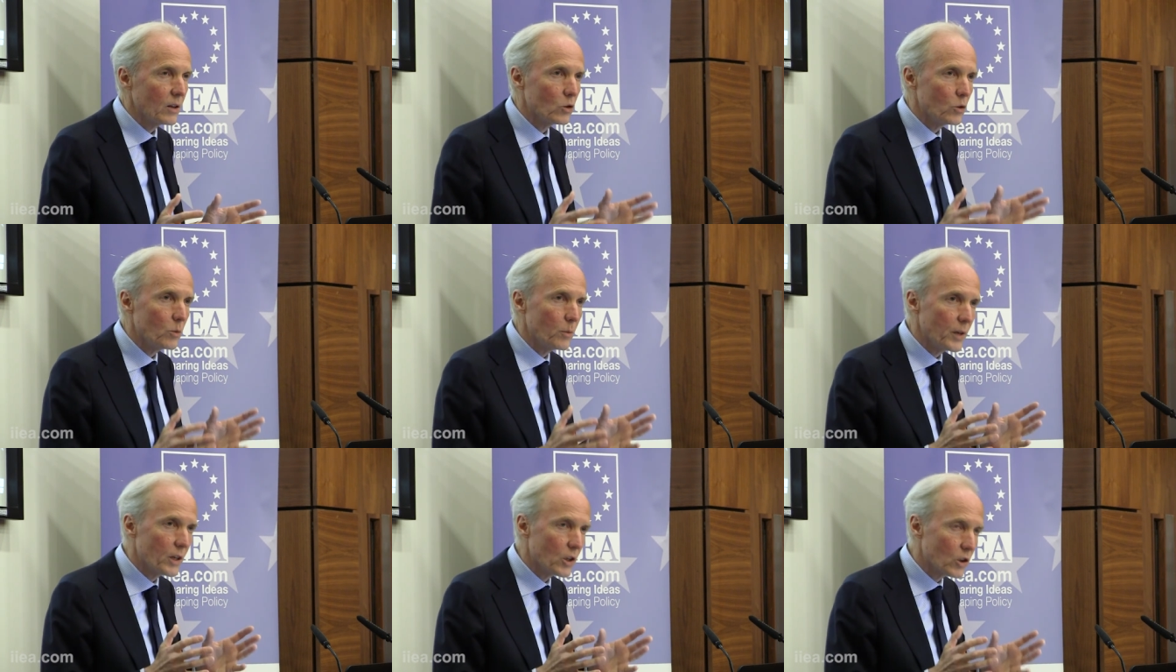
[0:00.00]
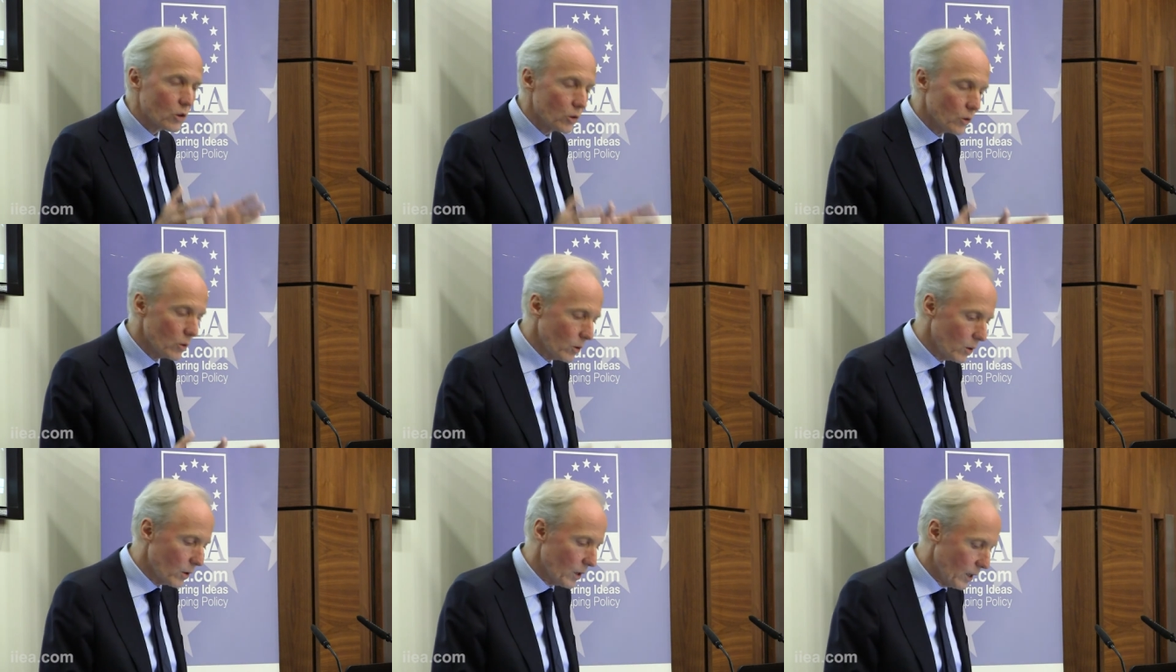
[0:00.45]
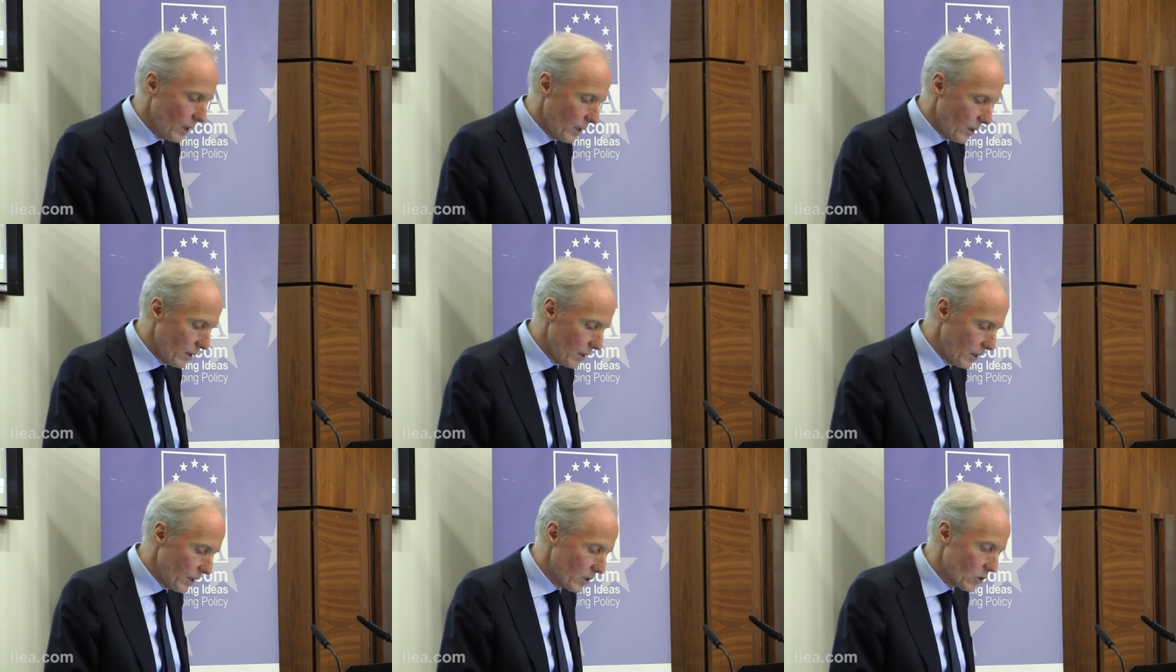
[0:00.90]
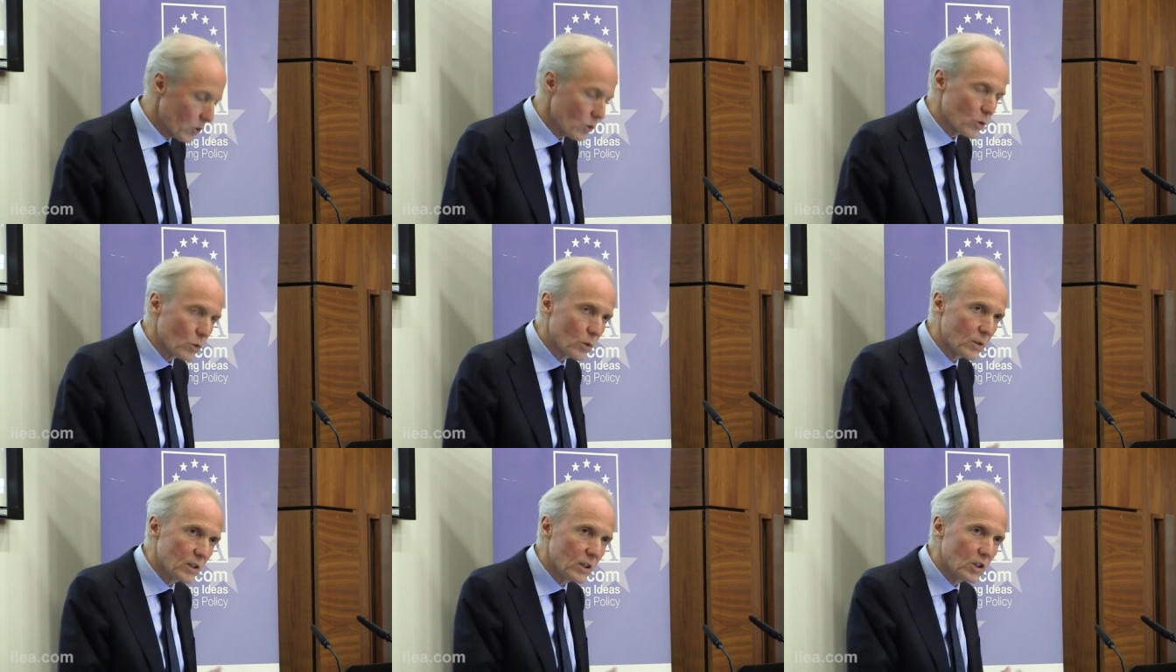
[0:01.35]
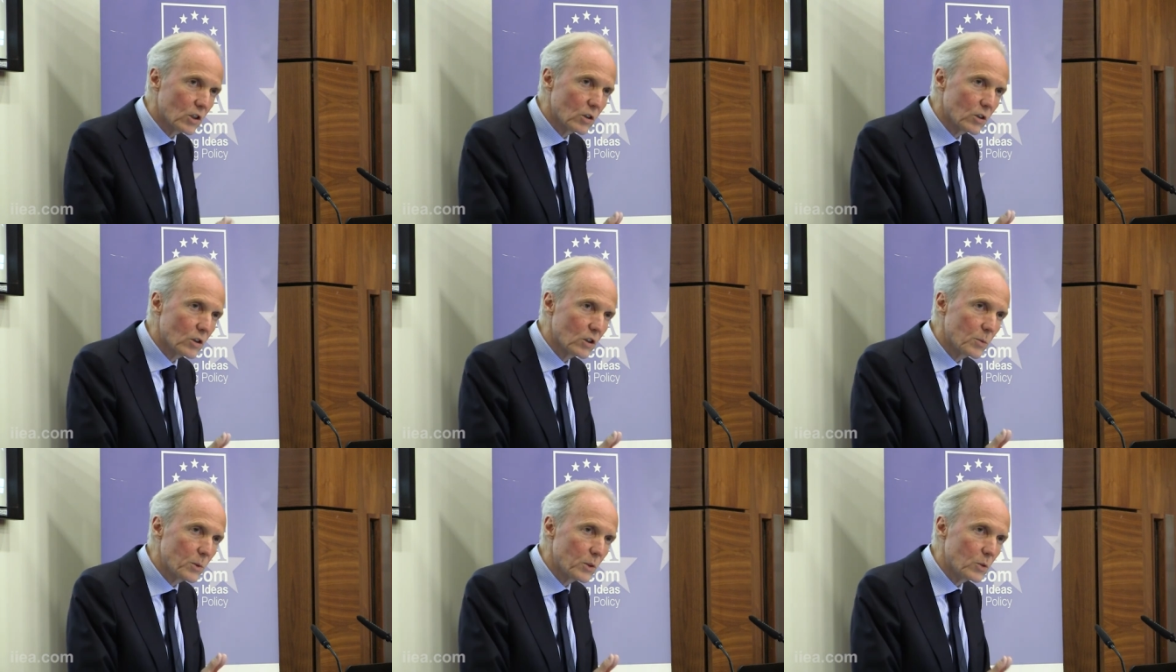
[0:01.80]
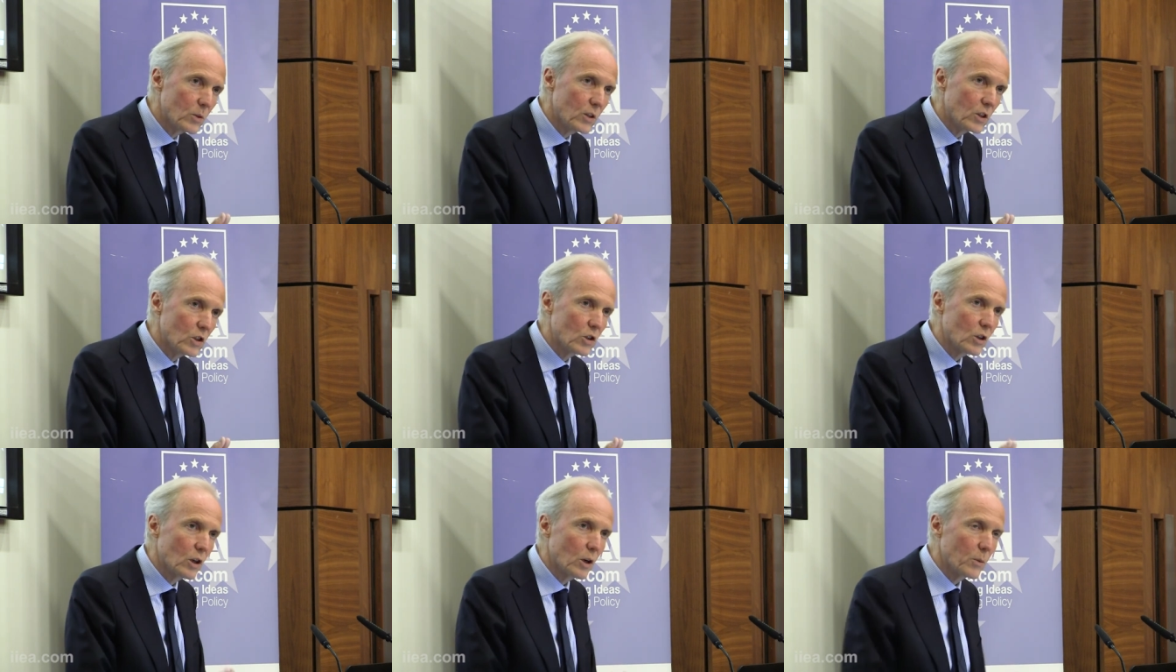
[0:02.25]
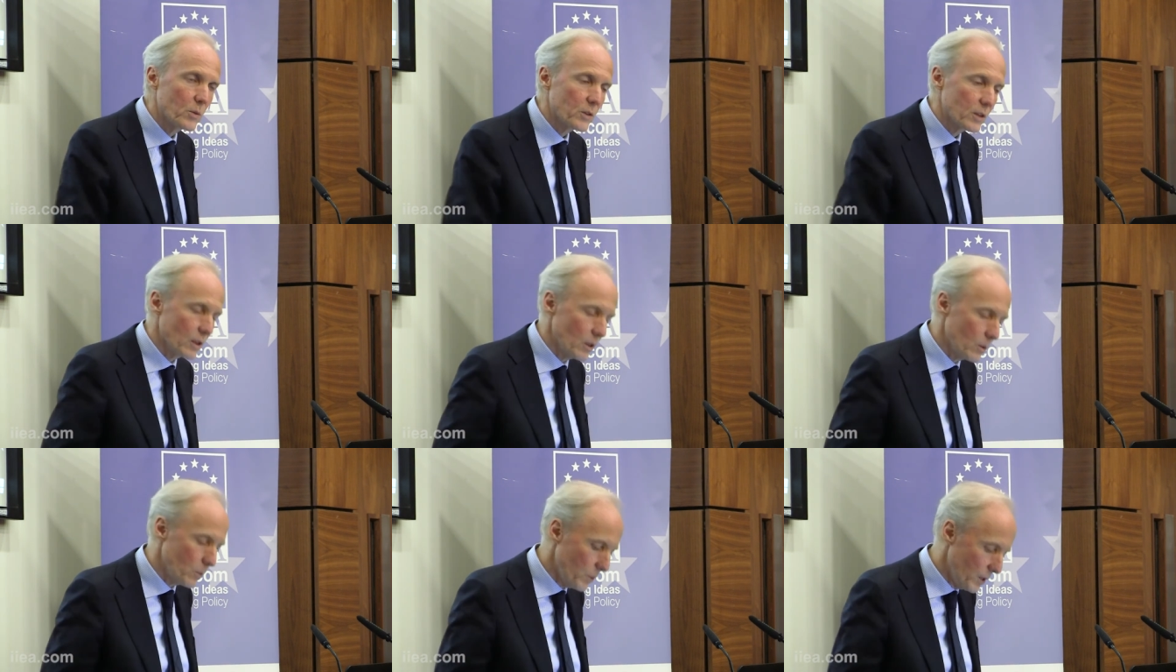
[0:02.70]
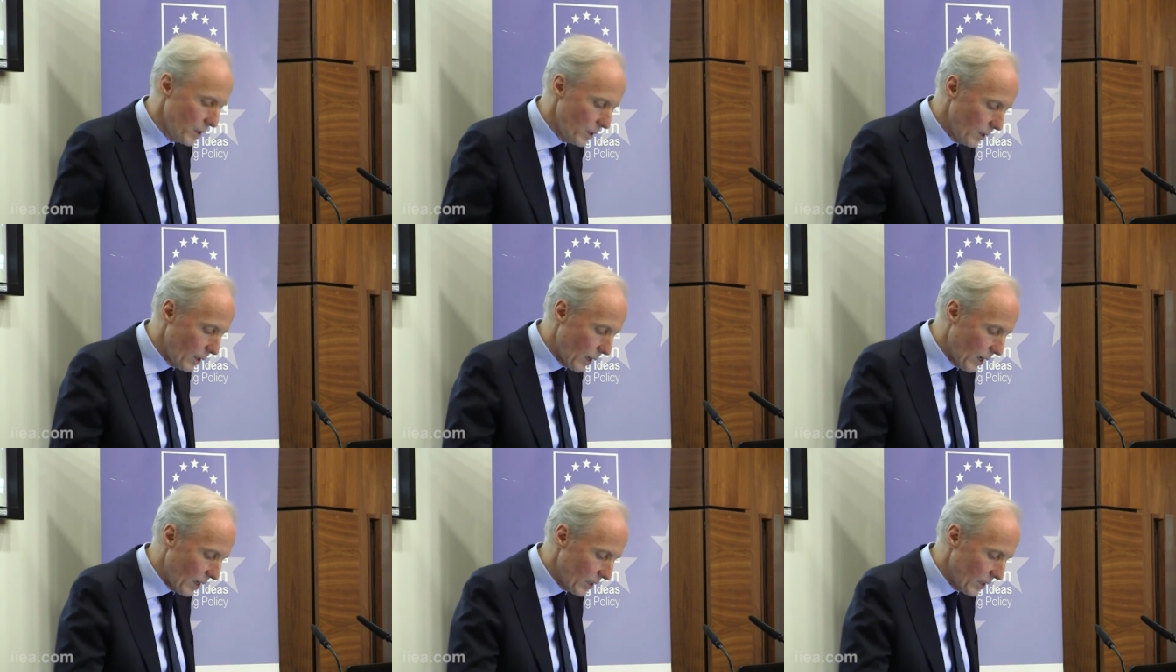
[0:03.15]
to make sure that the transitions between jobs can be